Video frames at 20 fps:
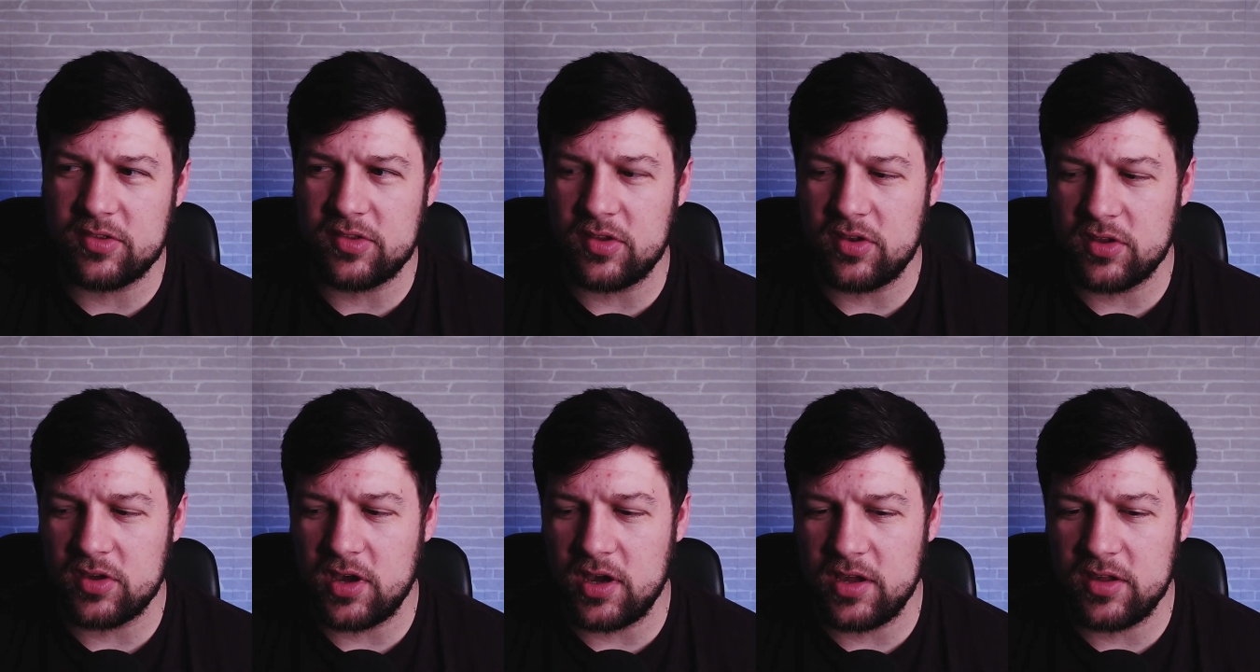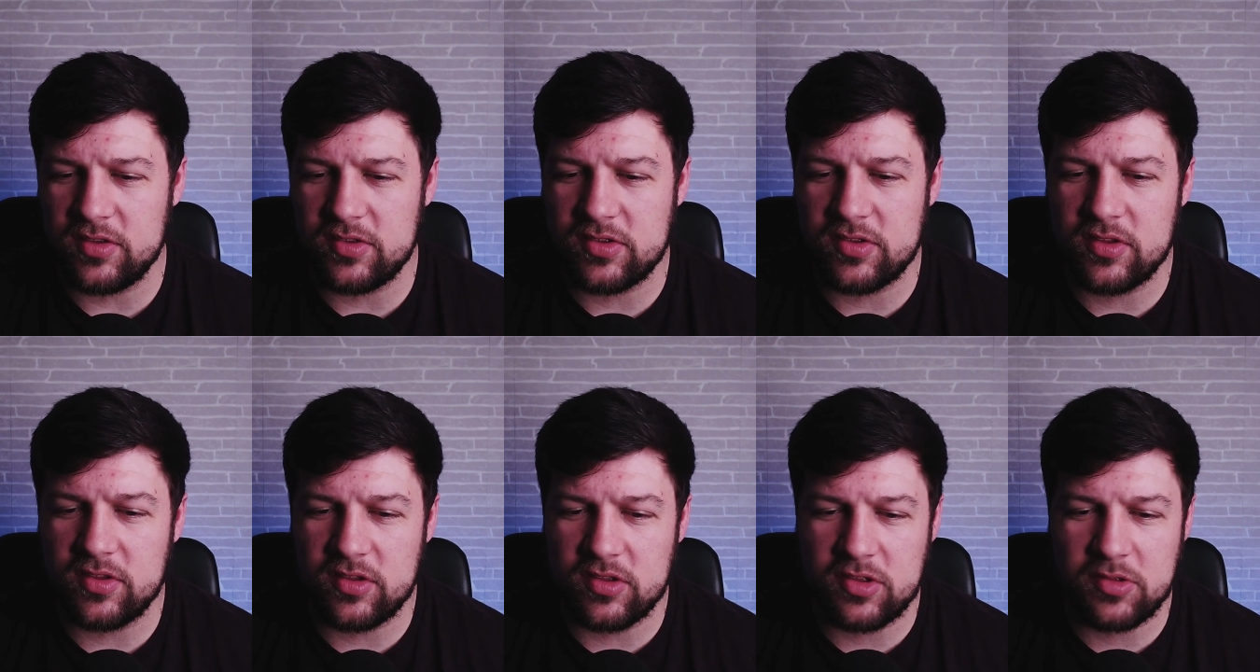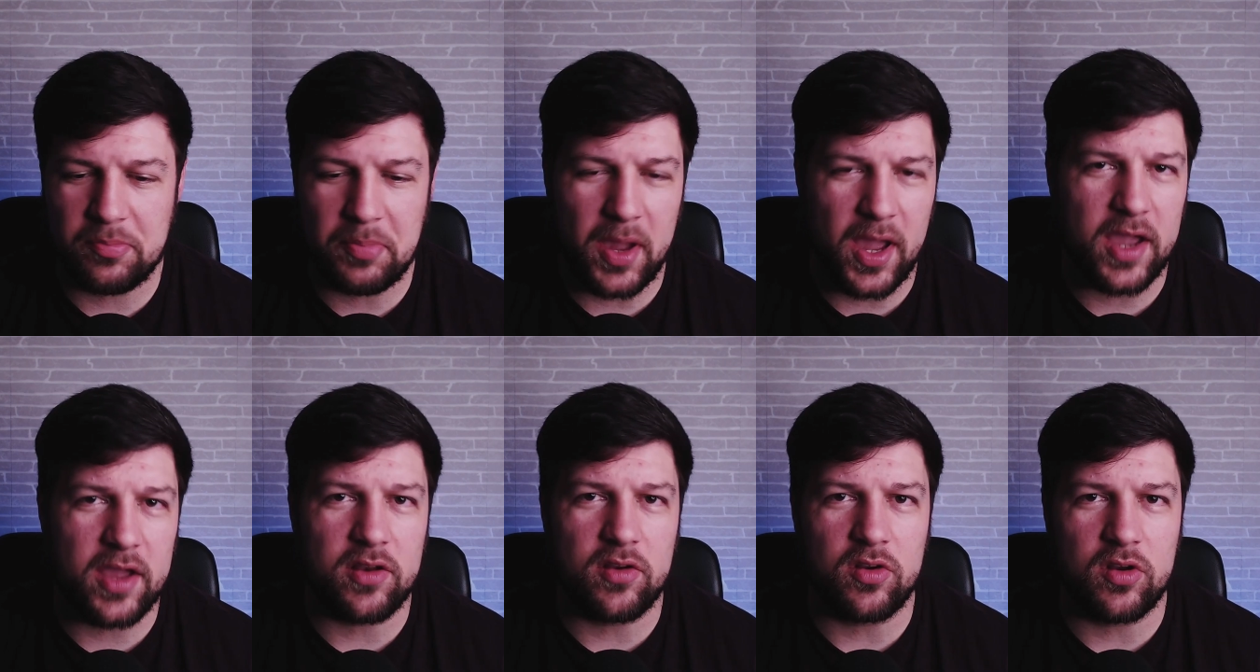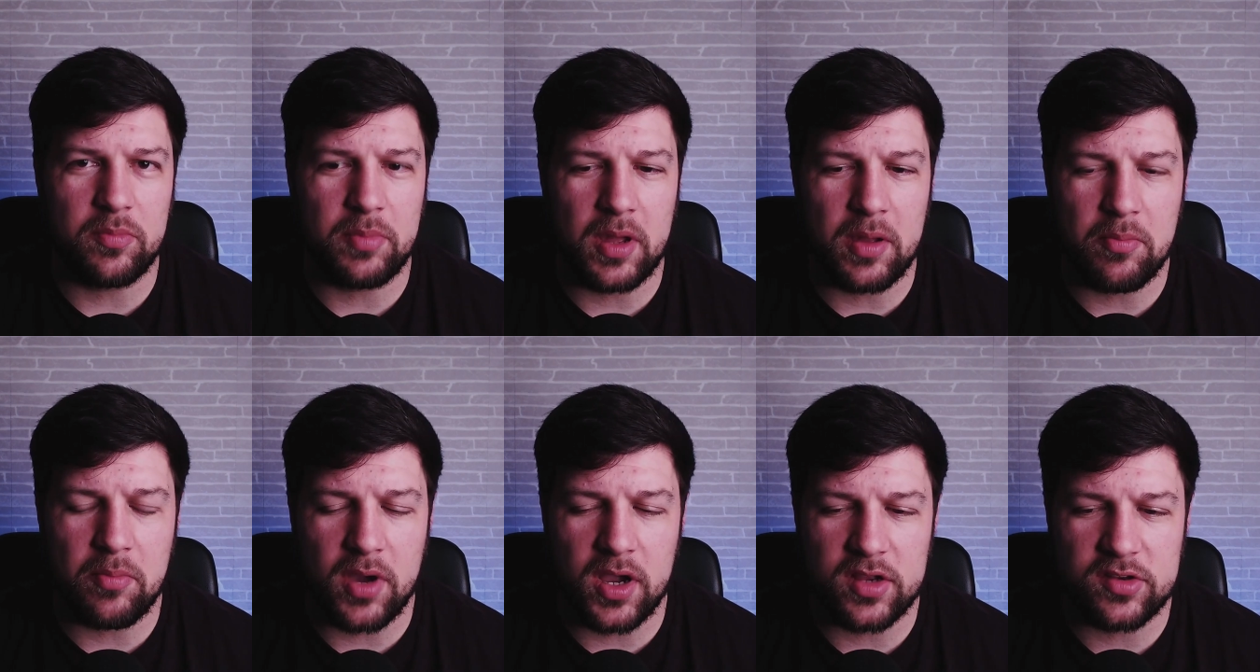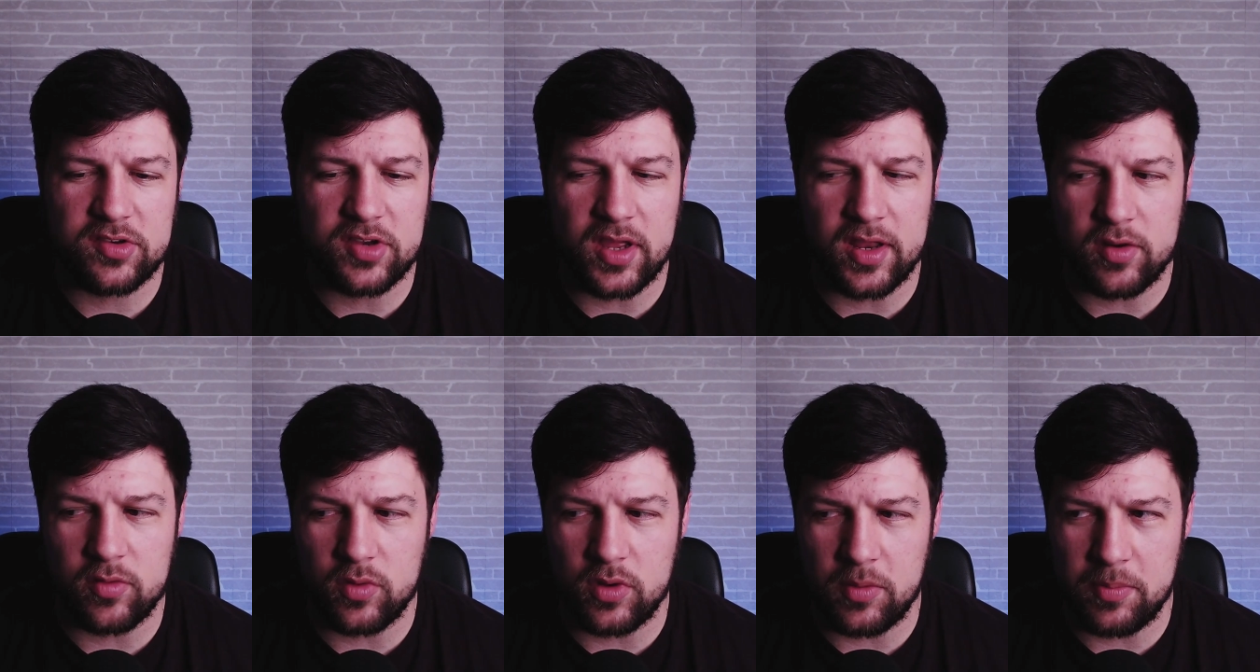So the guys spatted on about my channel